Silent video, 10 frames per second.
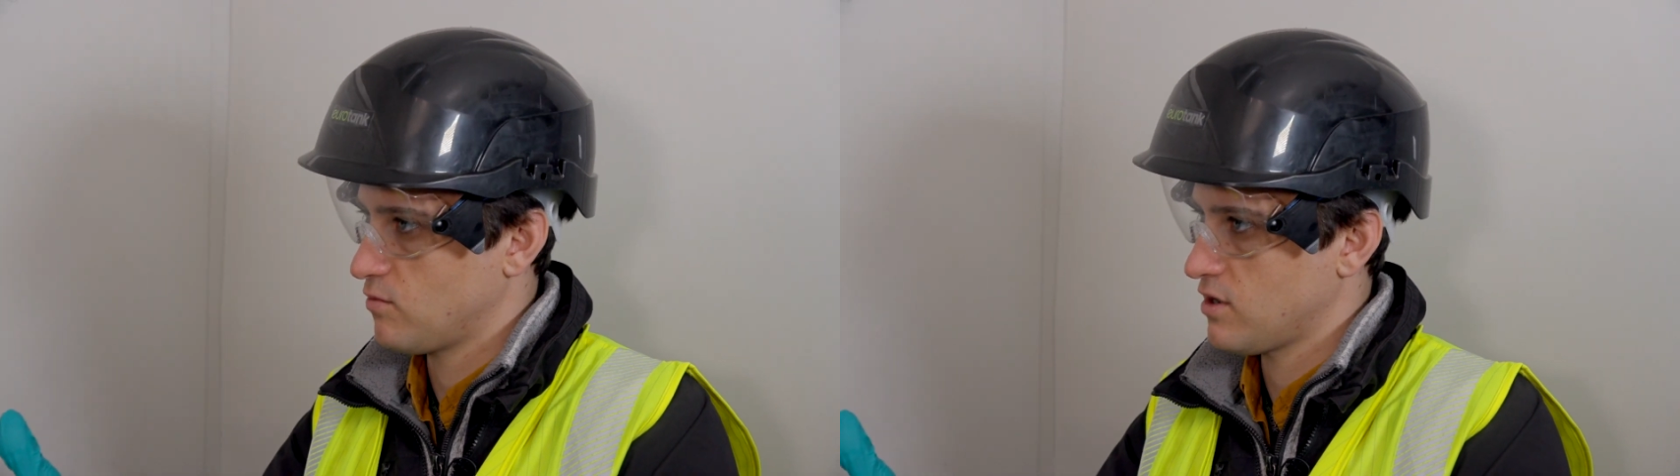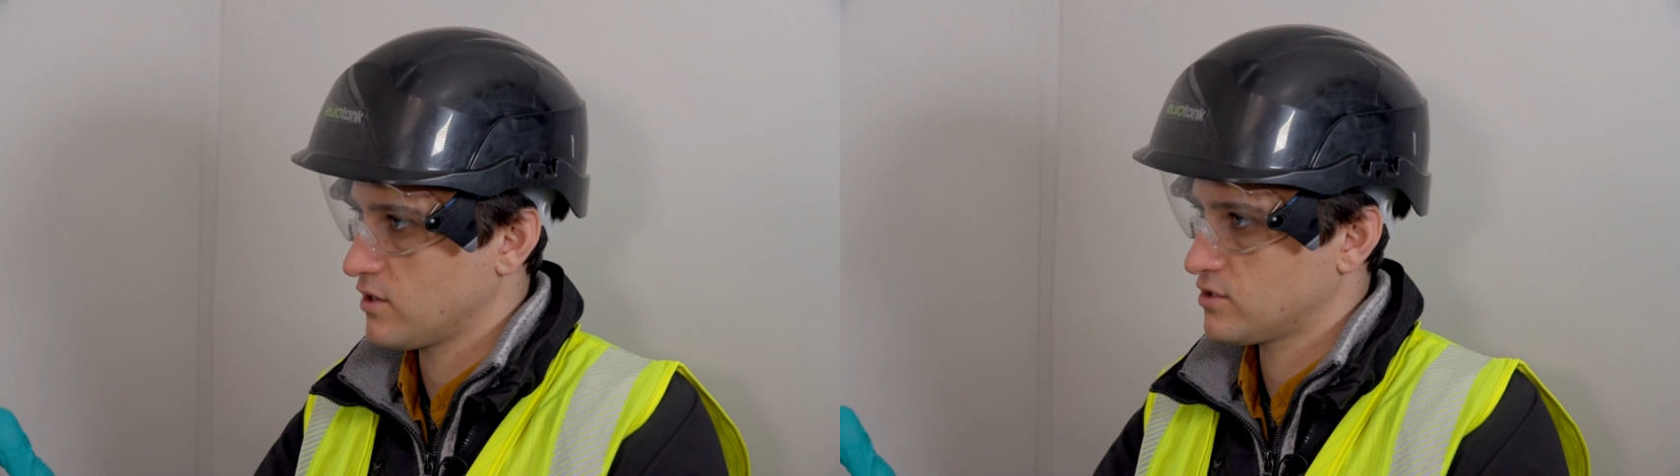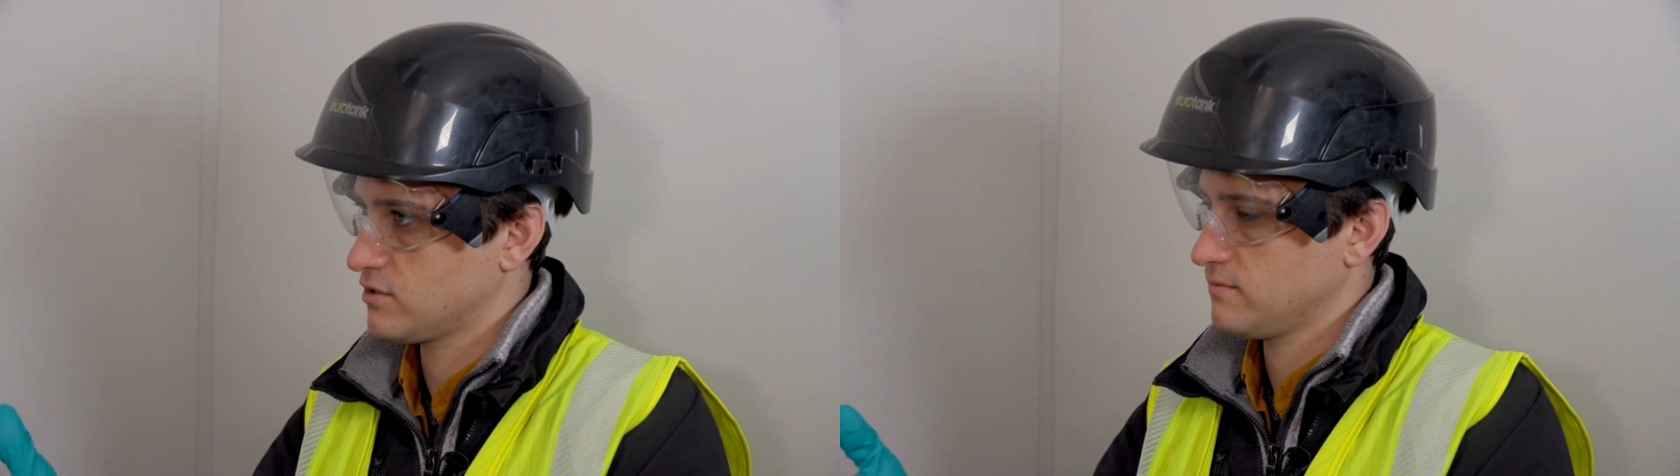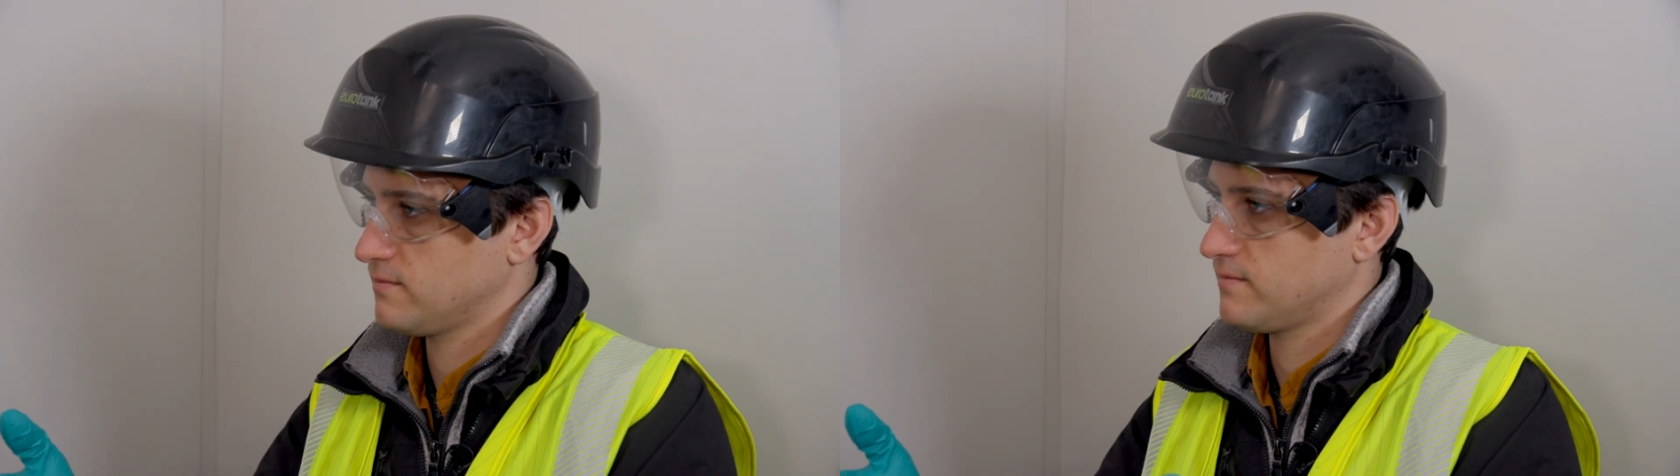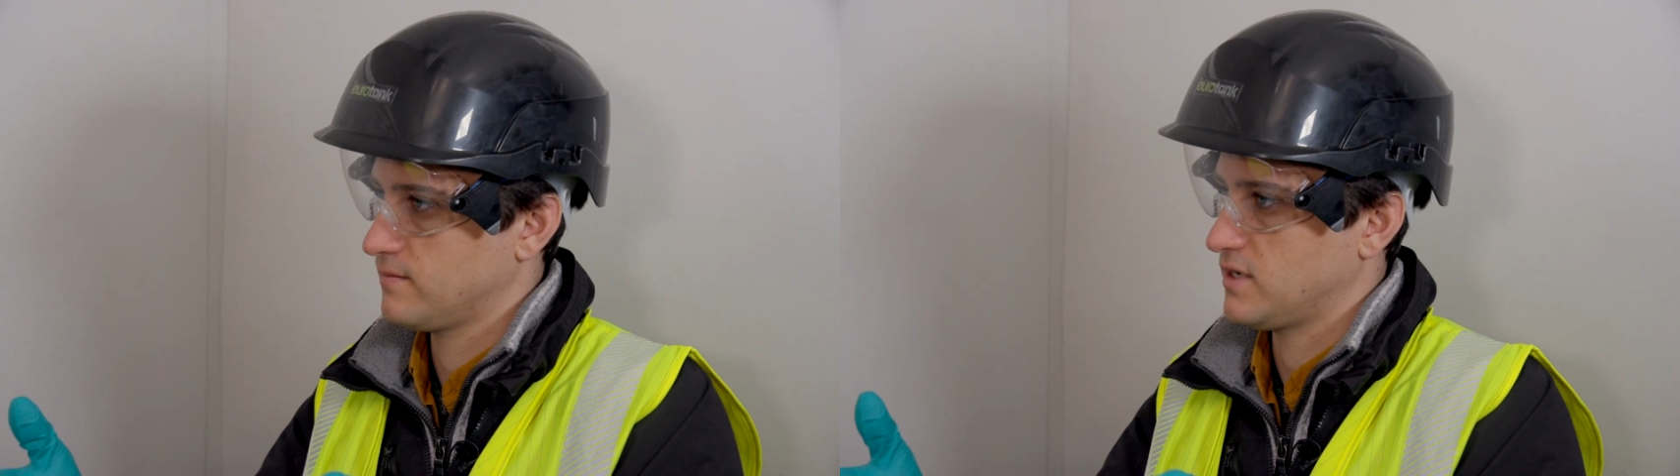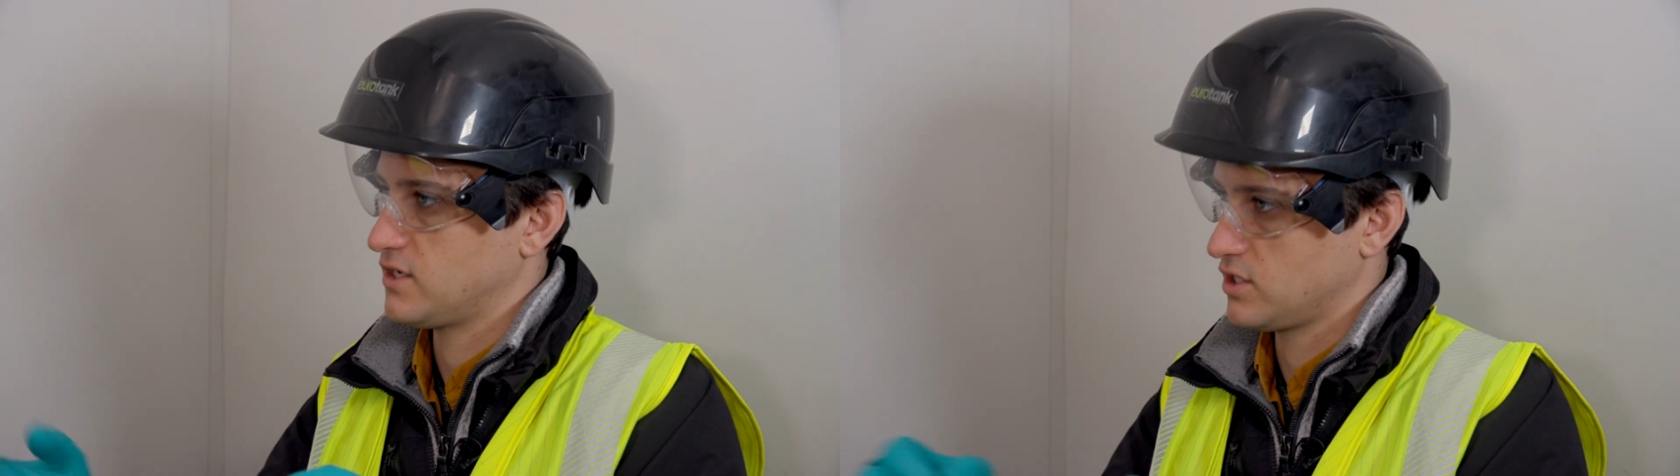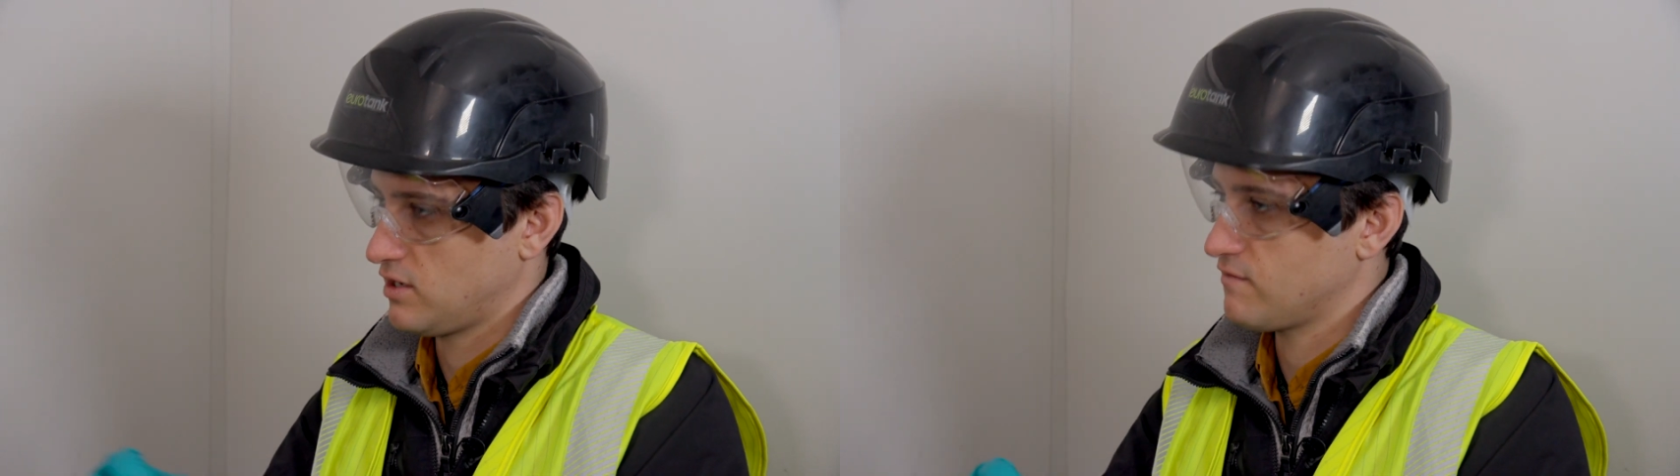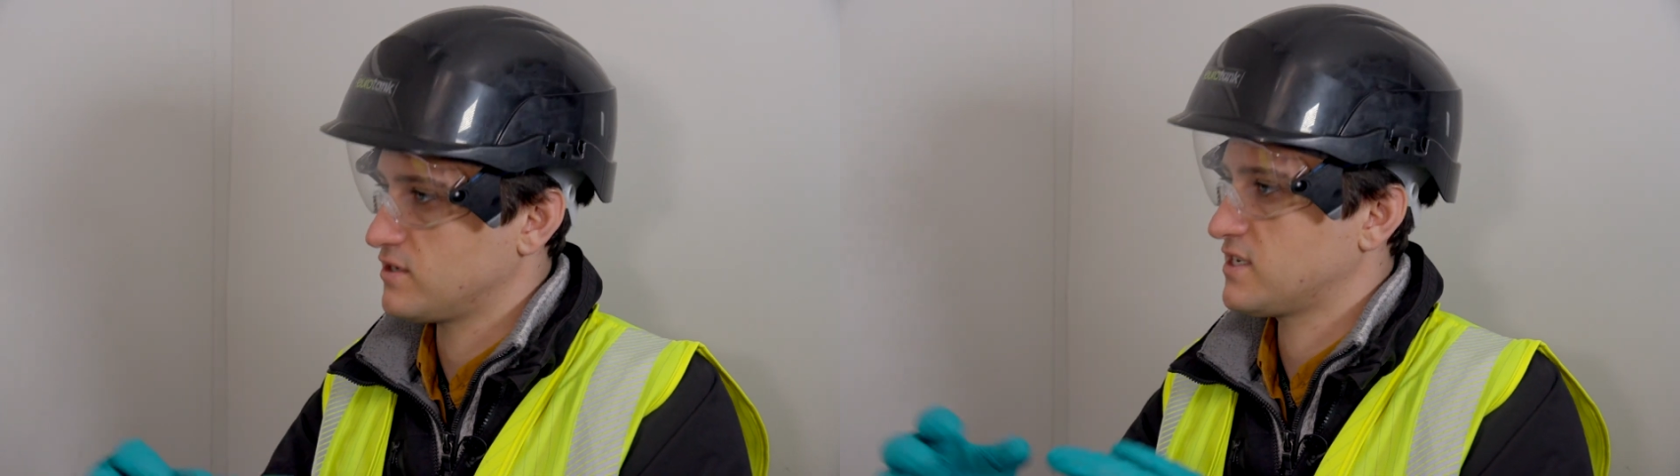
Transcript: worked on until every